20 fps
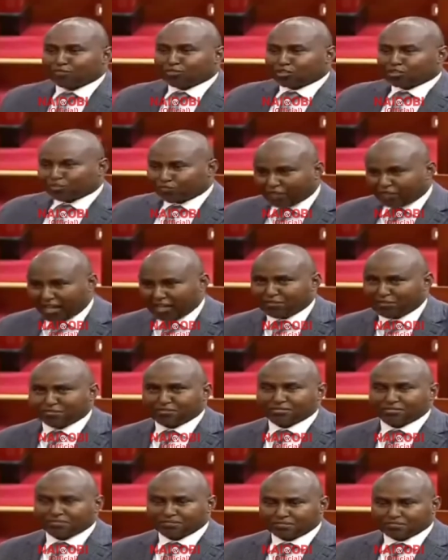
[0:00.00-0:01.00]
45.
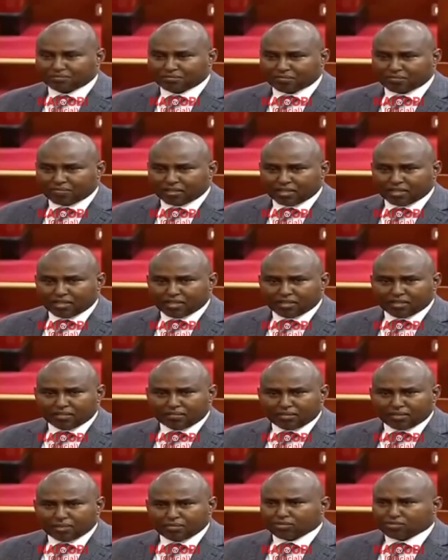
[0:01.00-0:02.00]

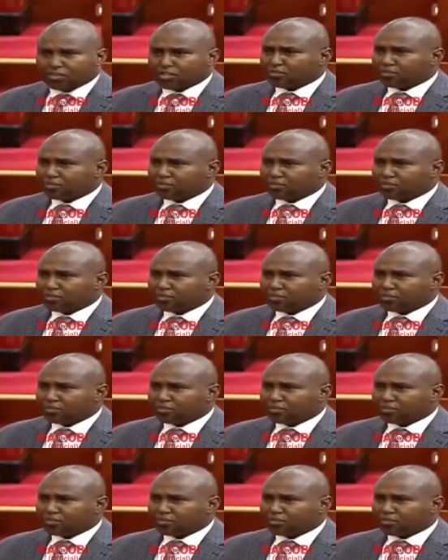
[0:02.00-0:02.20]
But, Mr.